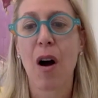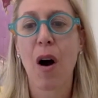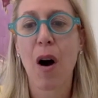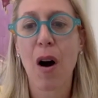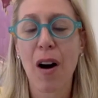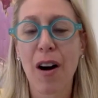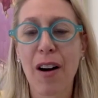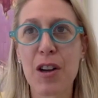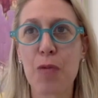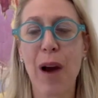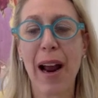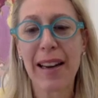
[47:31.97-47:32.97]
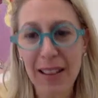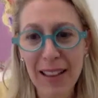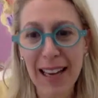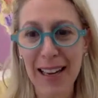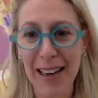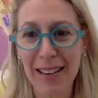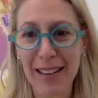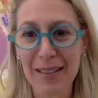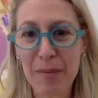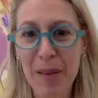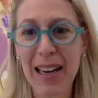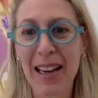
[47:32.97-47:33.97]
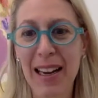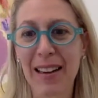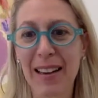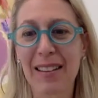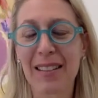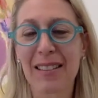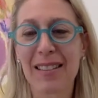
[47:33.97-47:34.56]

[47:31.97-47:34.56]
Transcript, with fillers: are, you know, regulated, meaning,